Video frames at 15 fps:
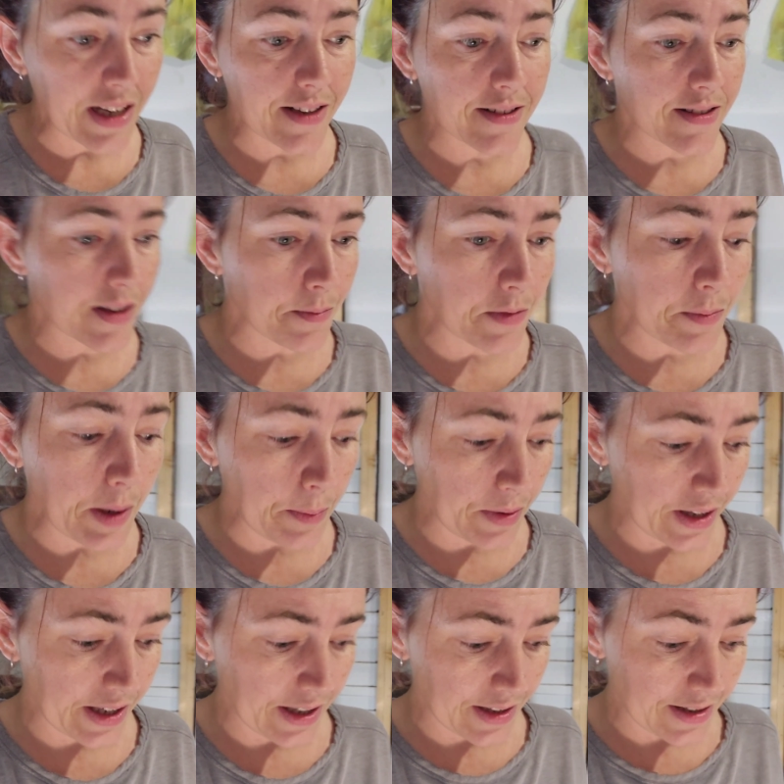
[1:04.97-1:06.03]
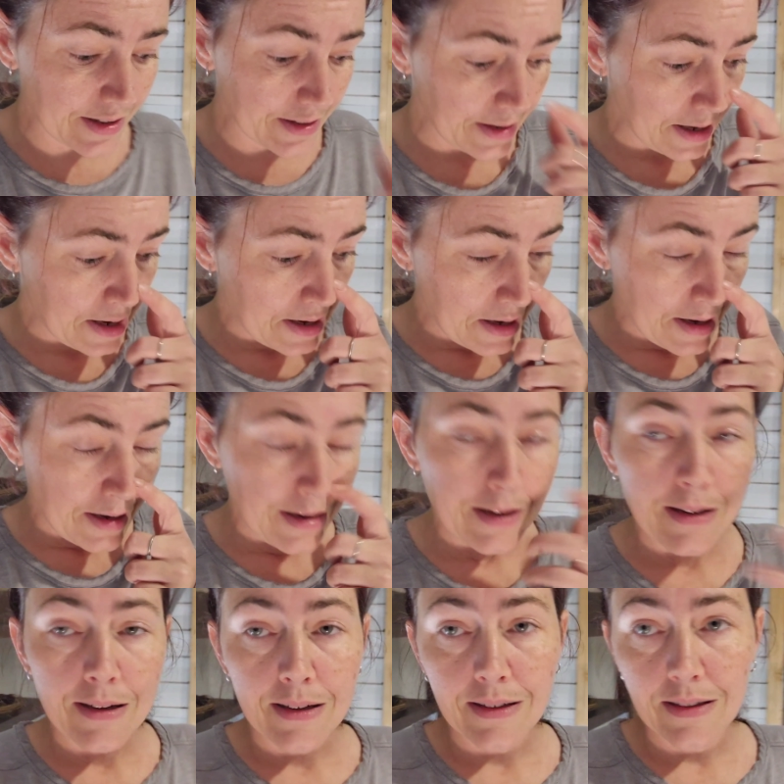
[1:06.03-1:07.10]
because some of my plants,
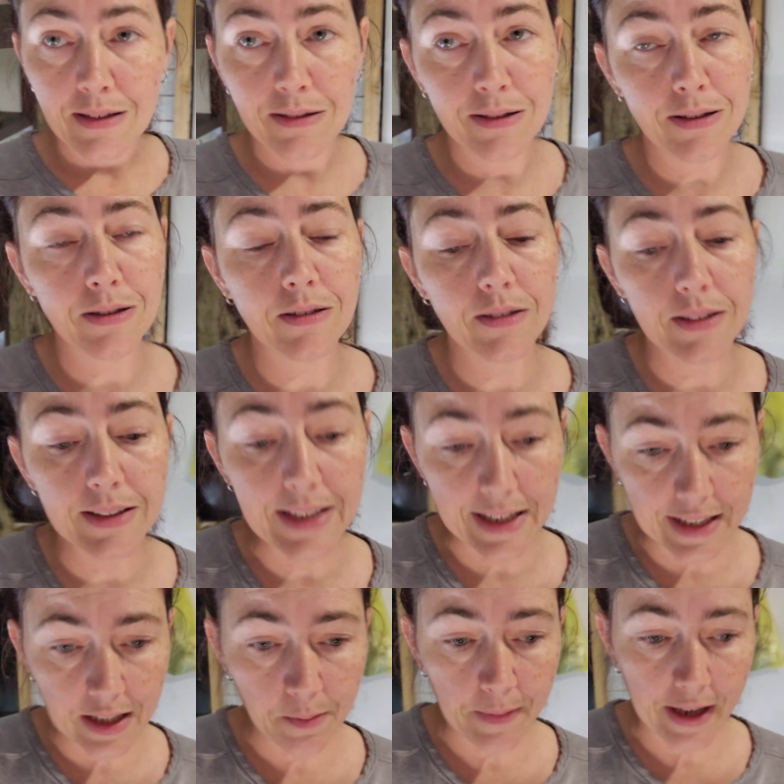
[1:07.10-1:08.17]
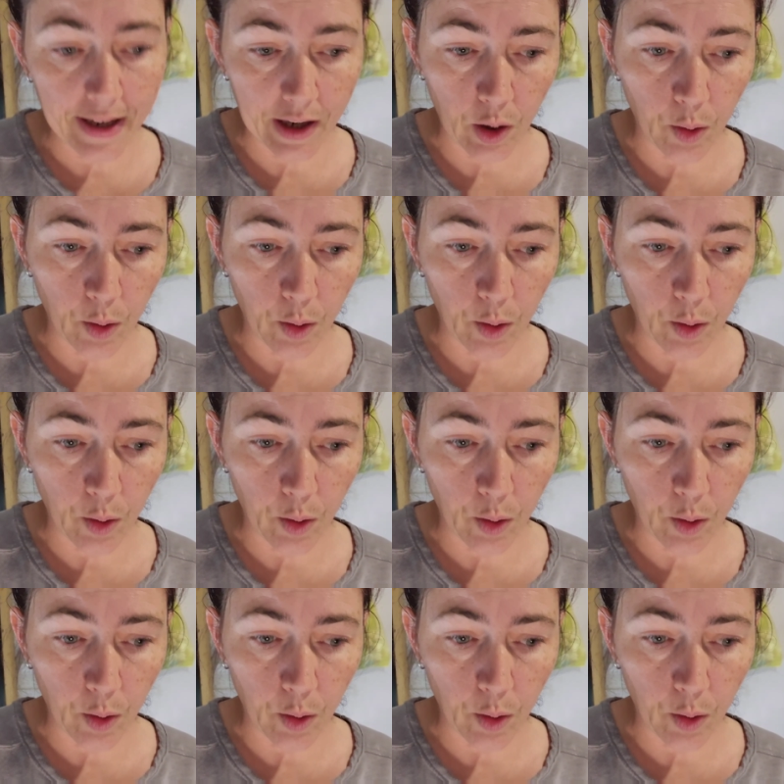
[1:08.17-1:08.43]
they need my